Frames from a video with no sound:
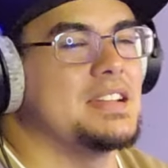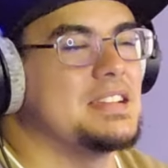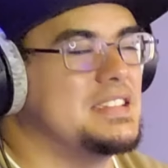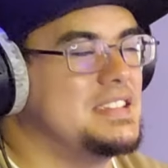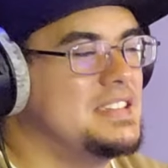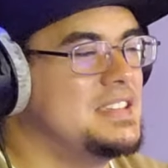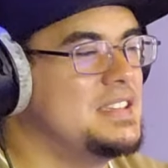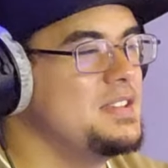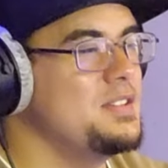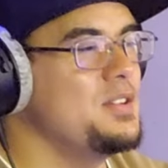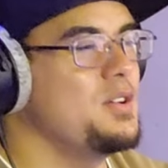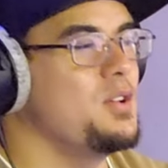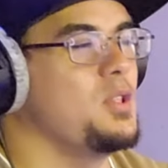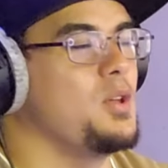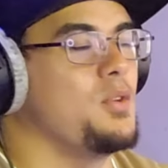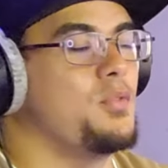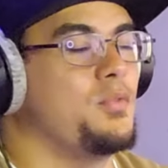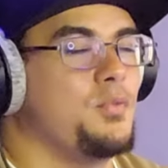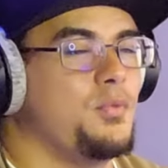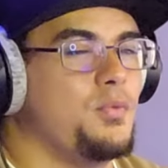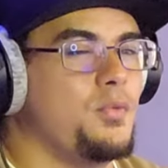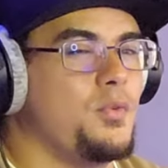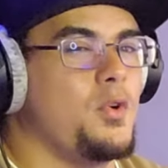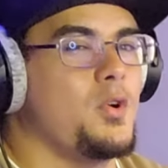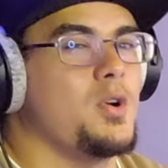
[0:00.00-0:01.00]
kill a
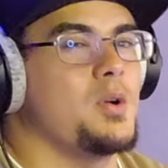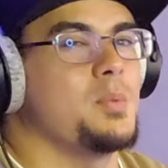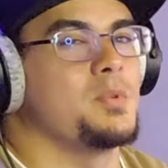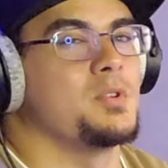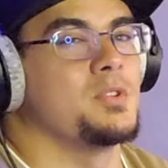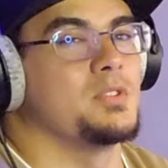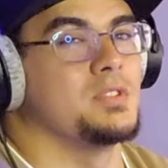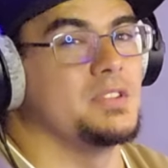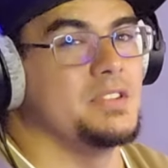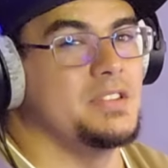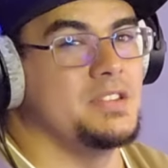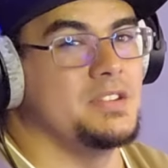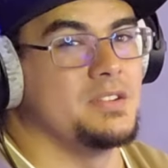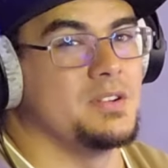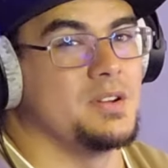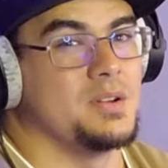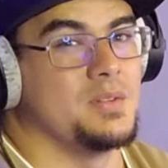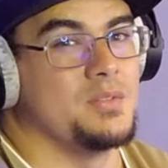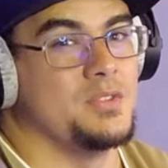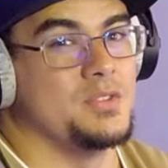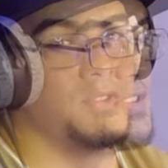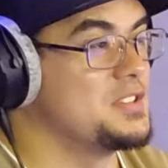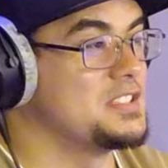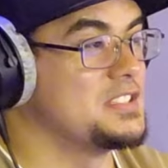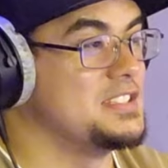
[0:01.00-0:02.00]
former leader
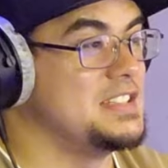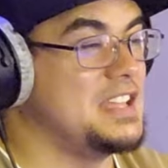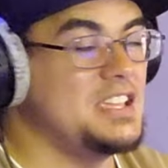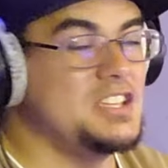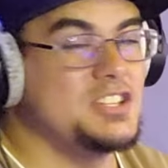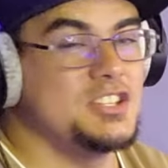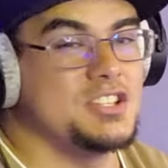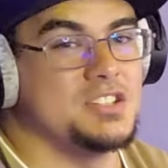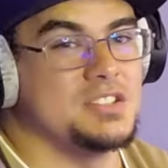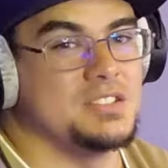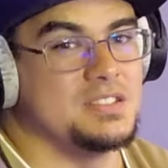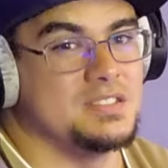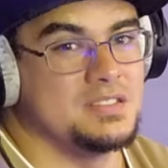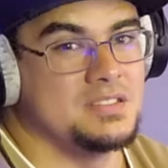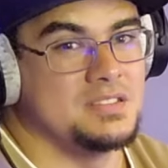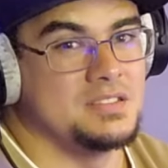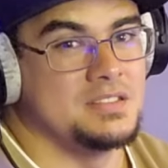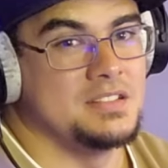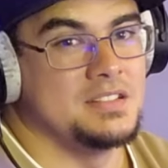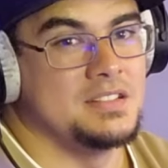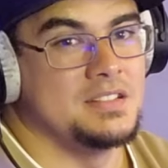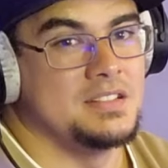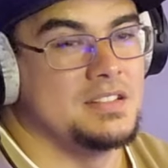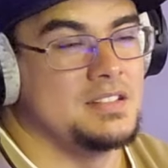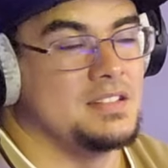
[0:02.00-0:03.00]
of this nation.
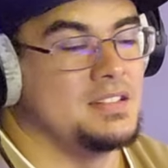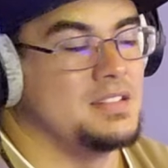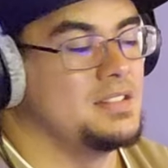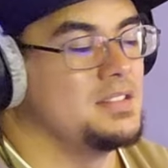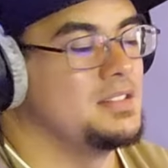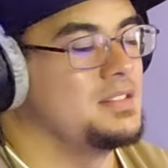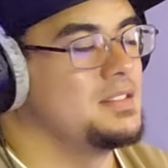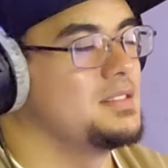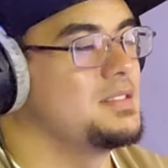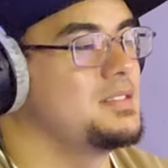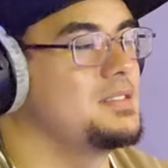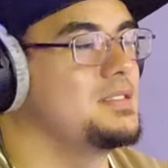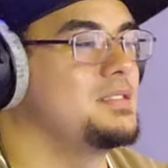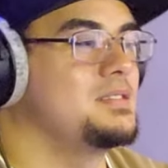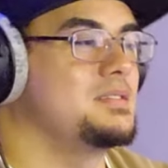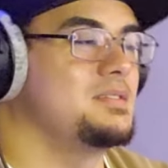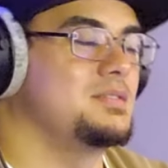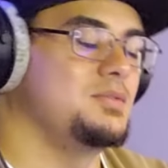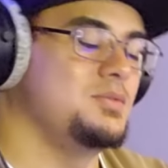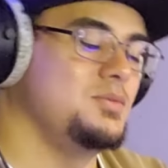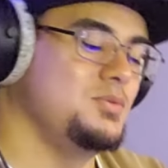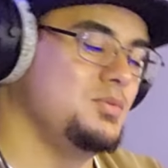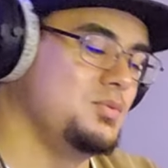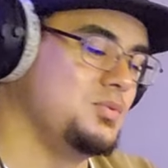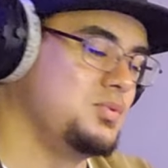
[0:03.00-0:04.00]

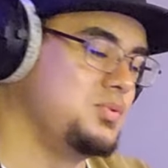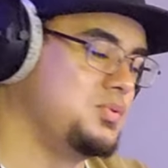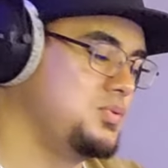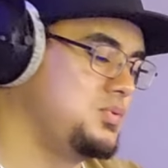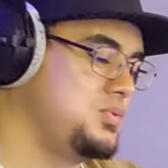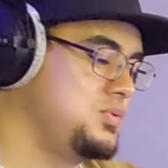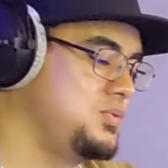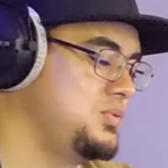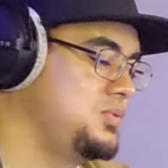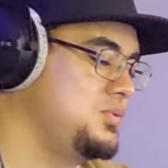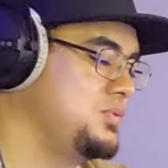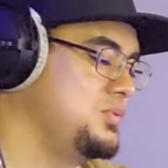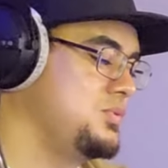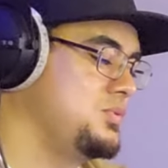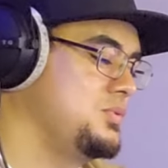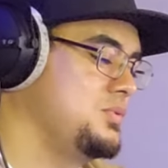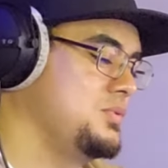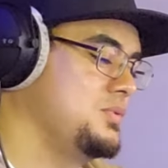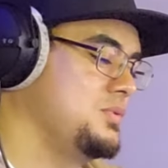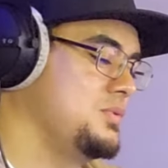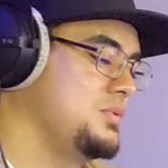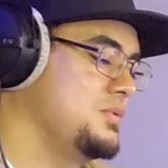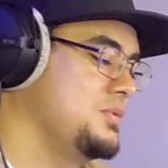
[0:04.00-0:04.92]
Oof.